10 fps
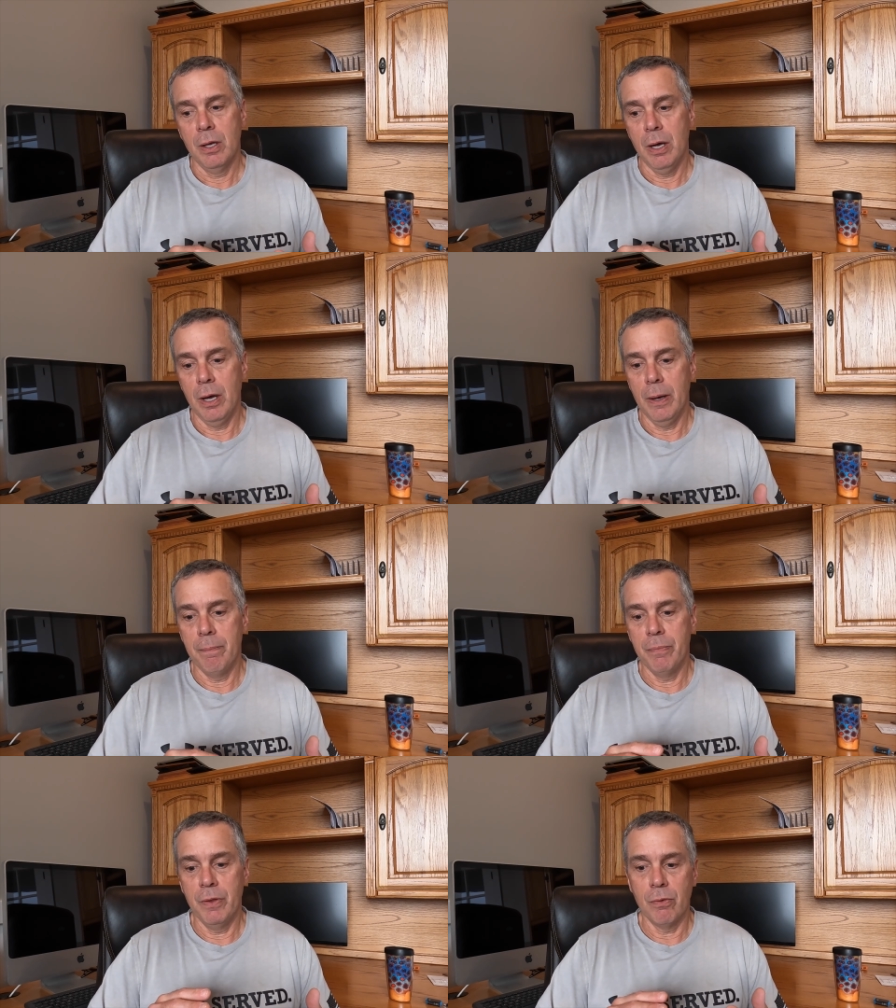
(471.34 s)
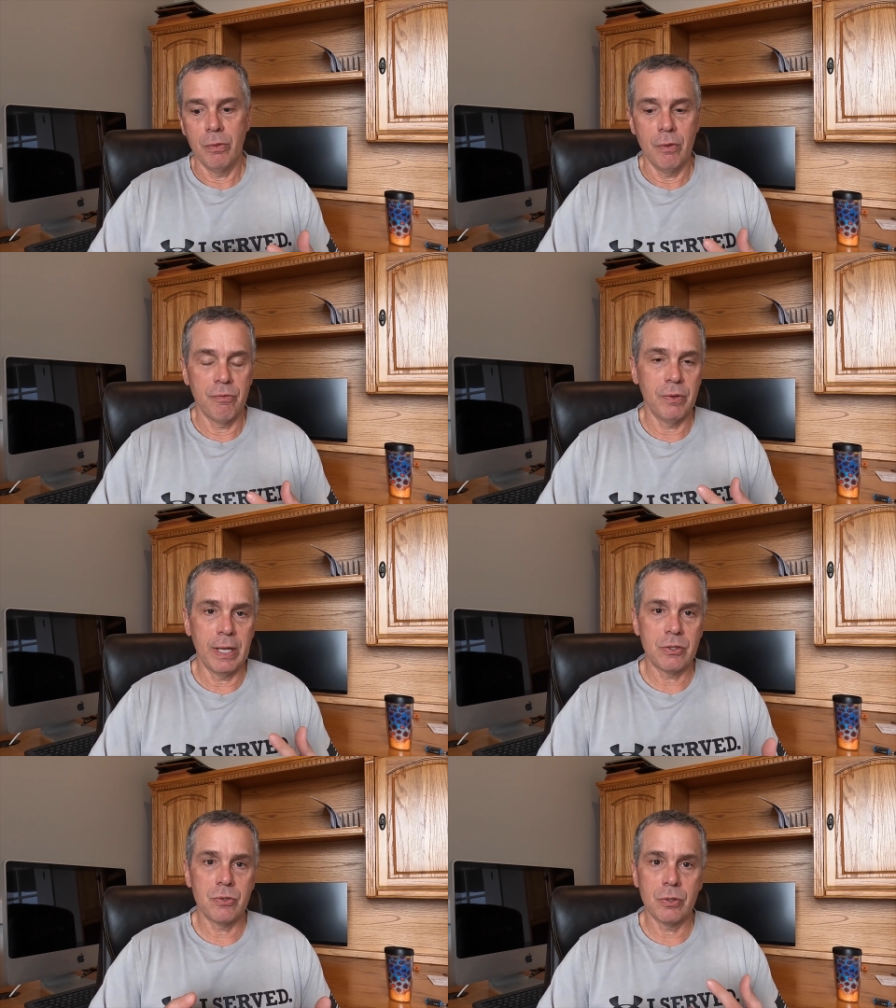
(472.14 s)
um, the, the
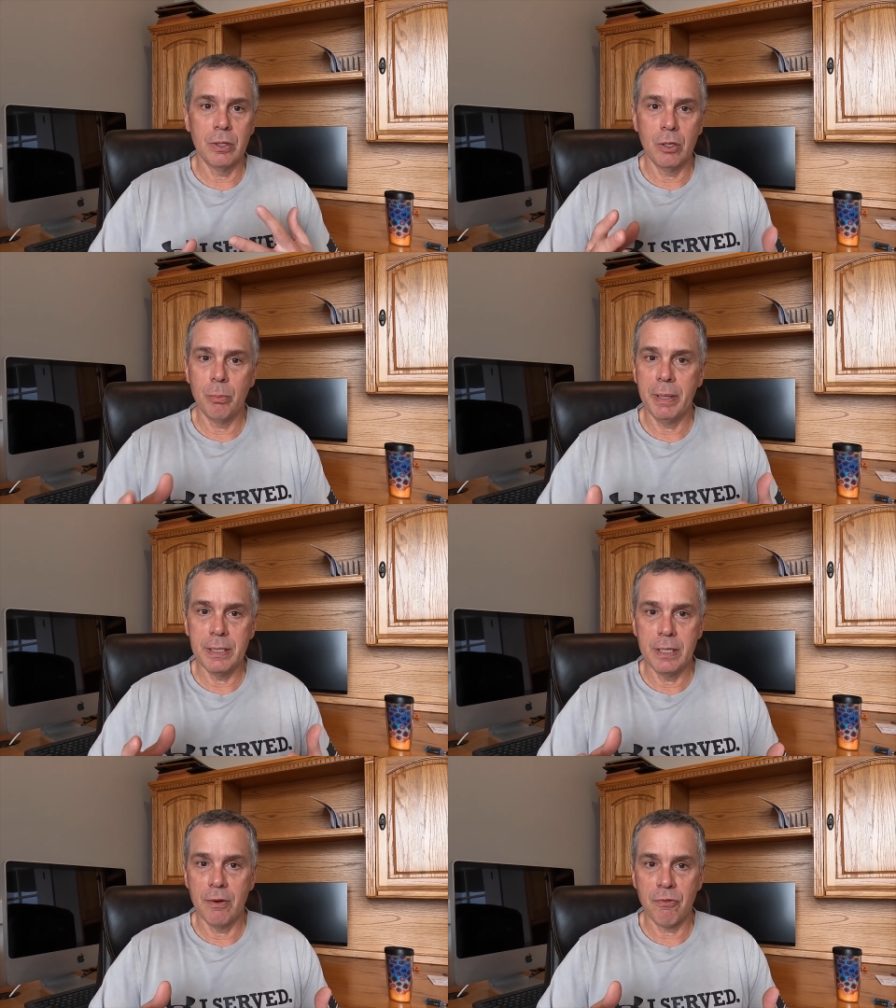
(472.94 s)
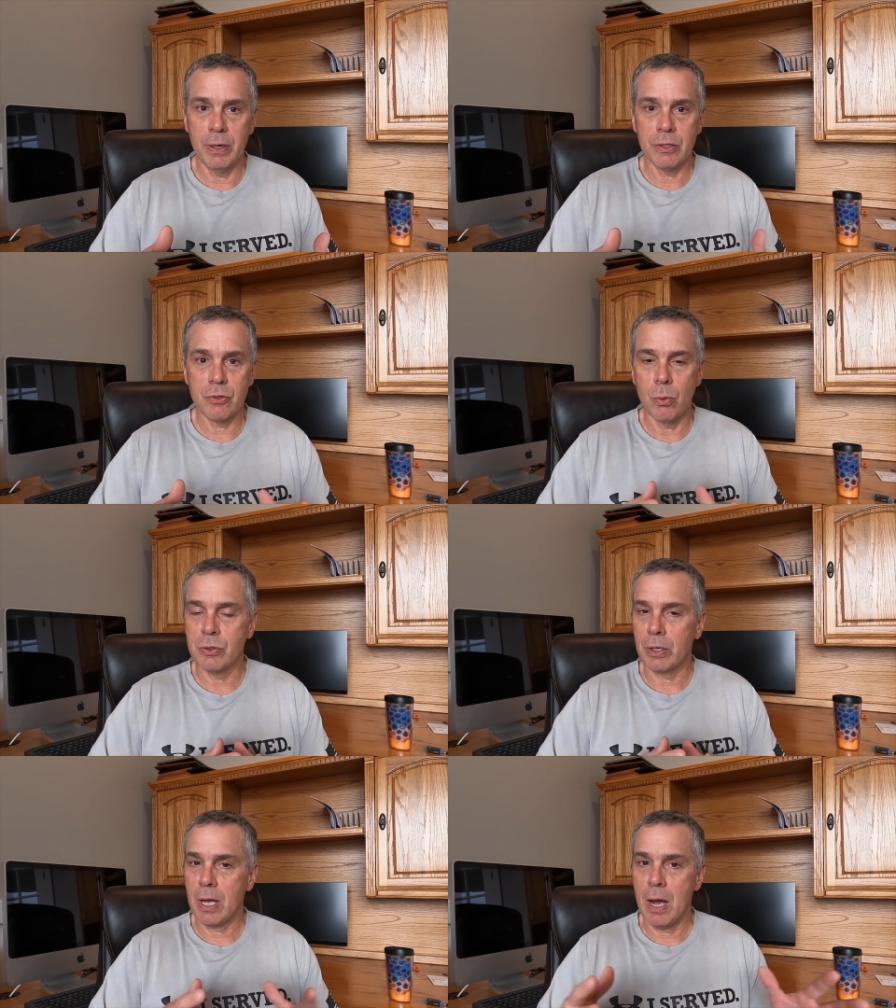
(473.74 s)
flex is a little bit different, so
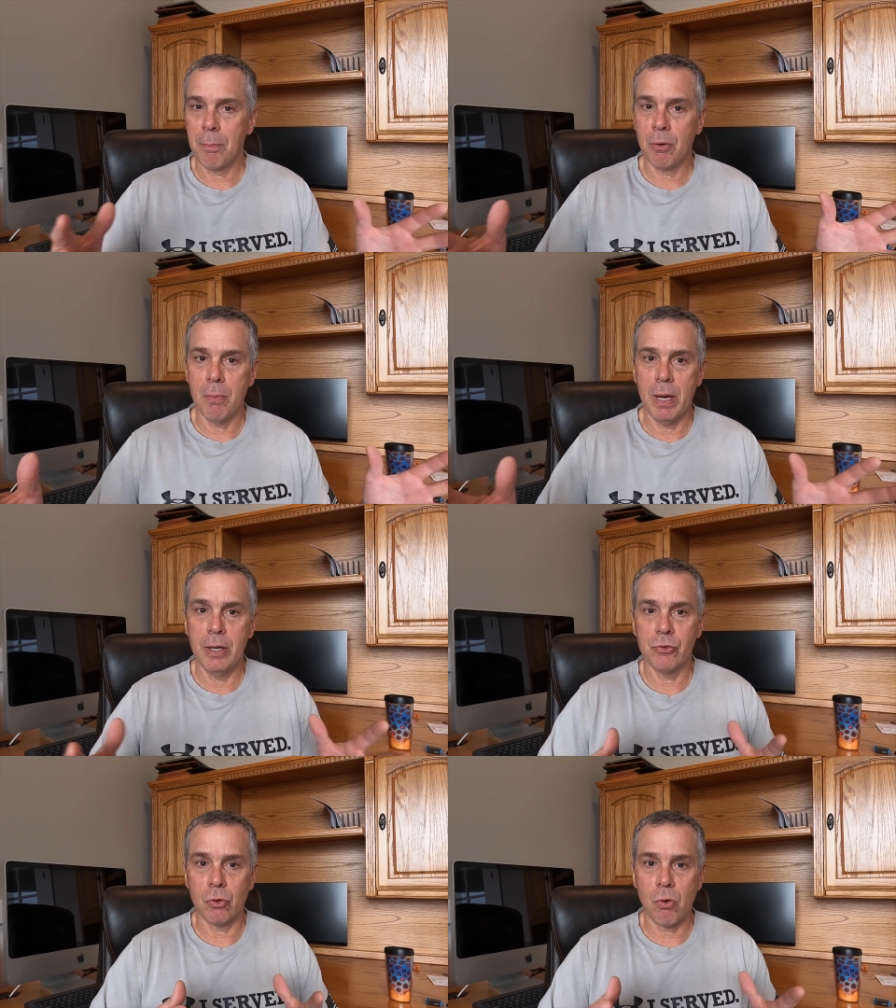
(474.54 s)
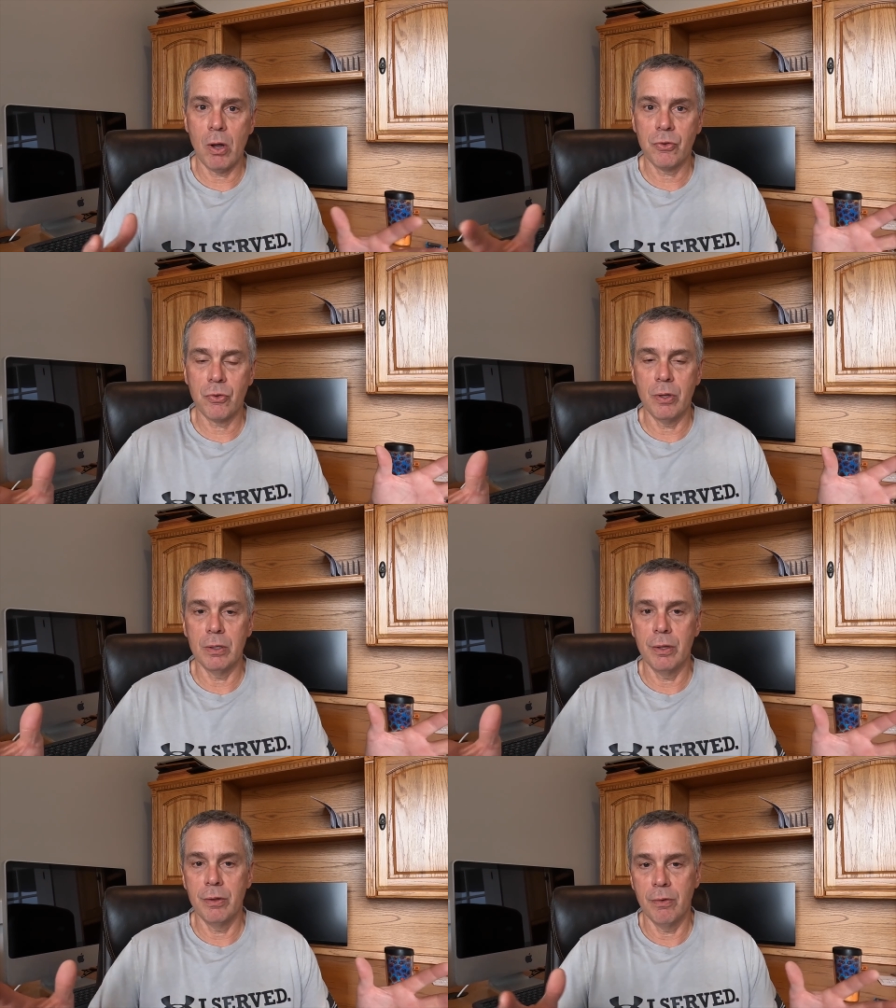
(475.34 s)
it's a compromise across
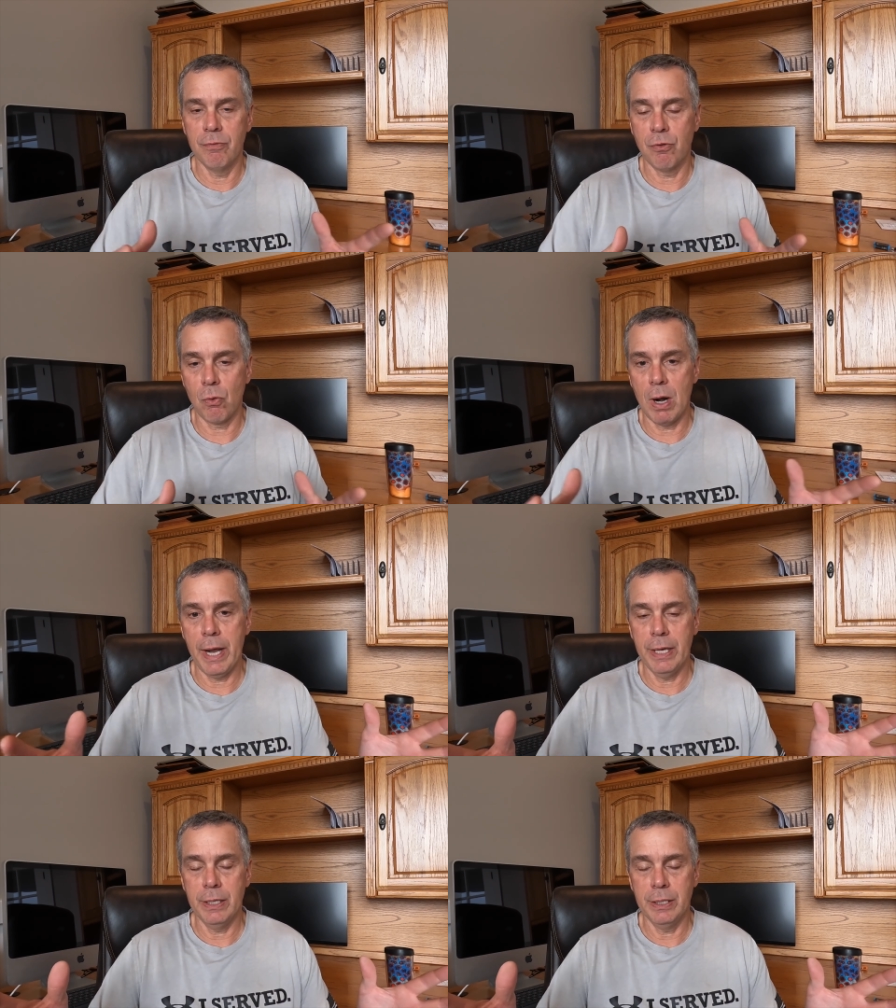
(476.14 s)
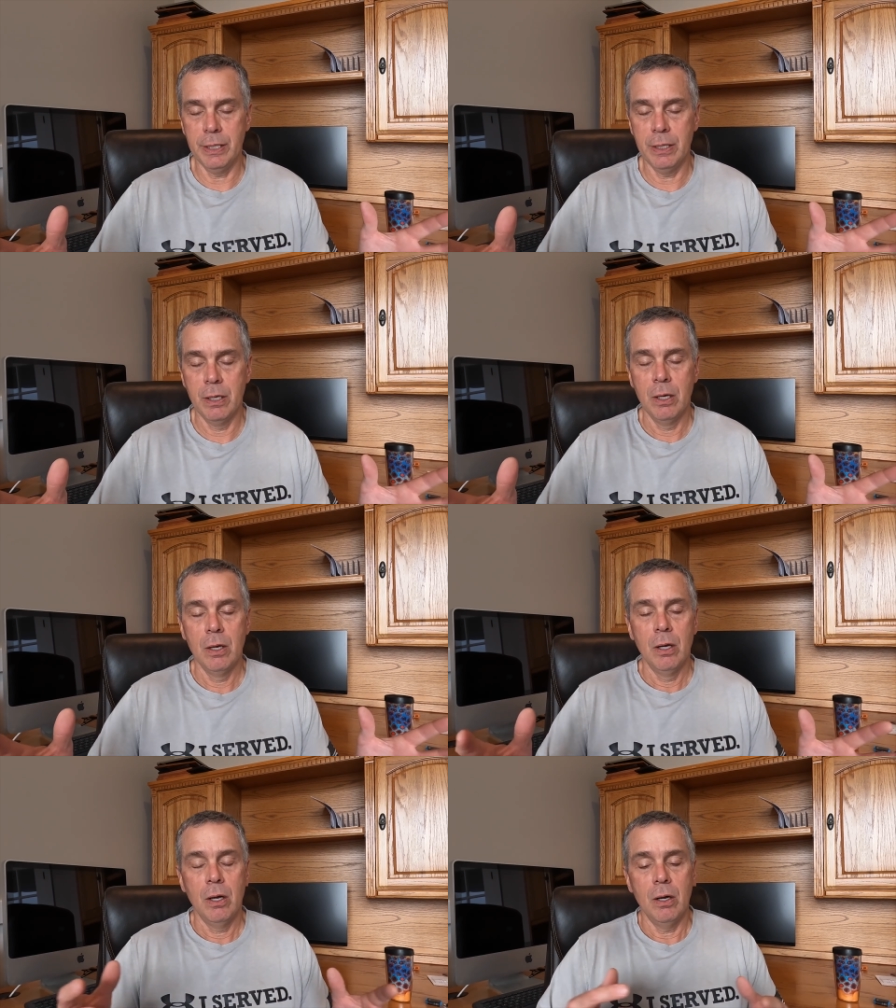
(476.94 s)
the, the variety
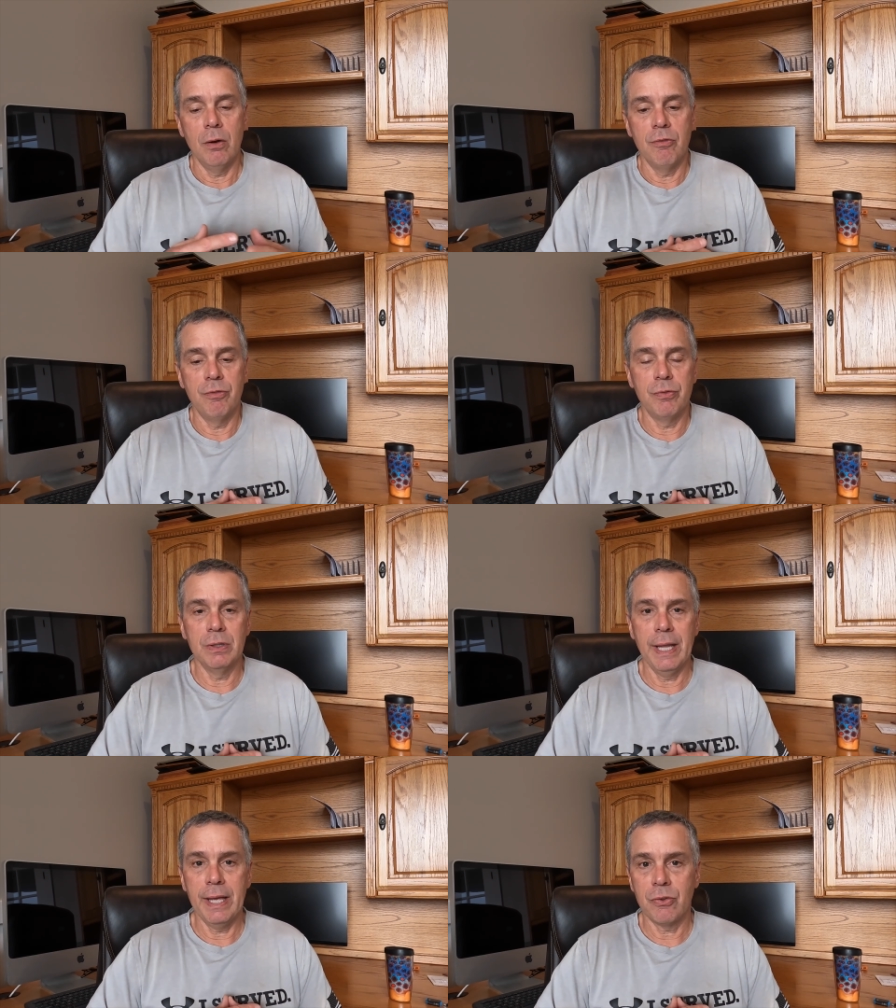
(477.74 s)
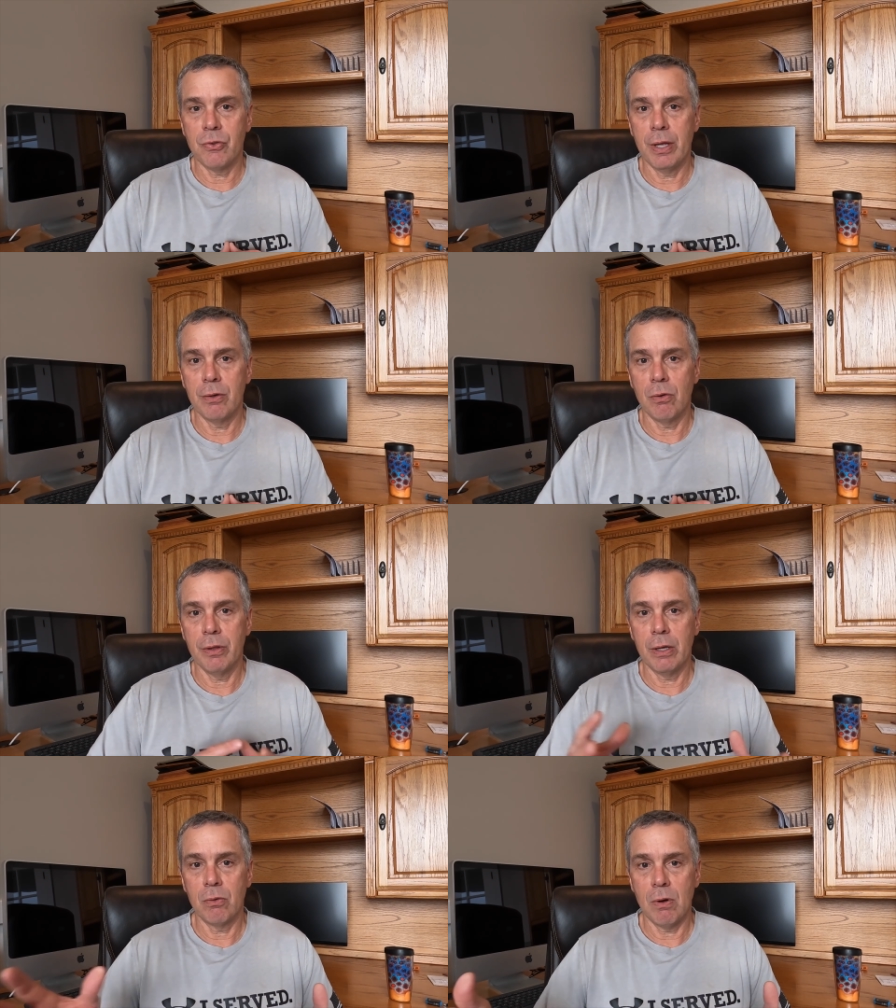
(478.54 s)
of lengths that, are,
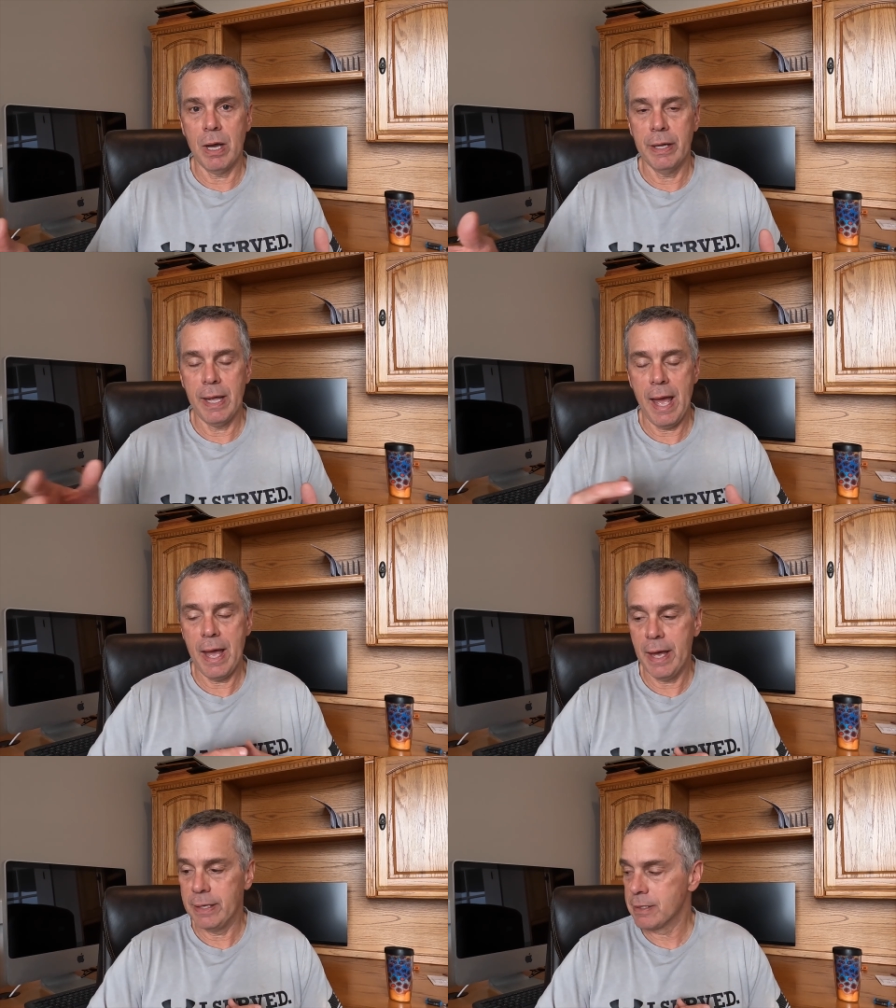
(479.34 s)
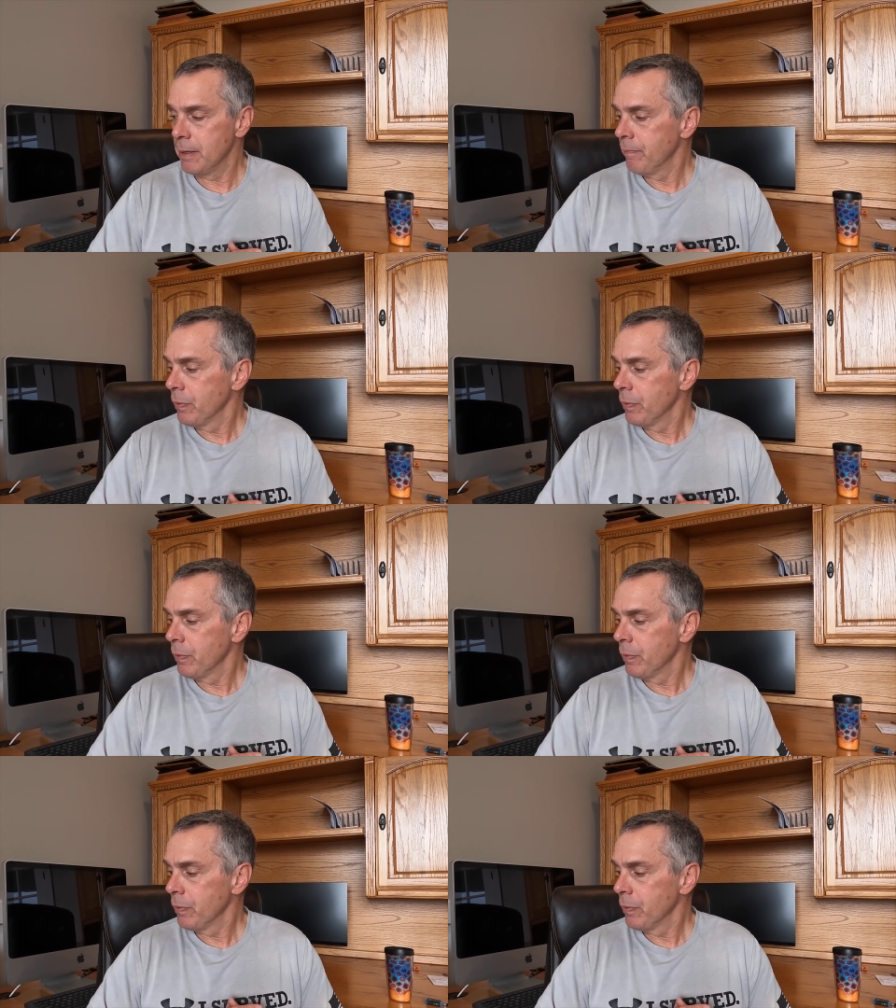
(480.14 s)
that a rod has.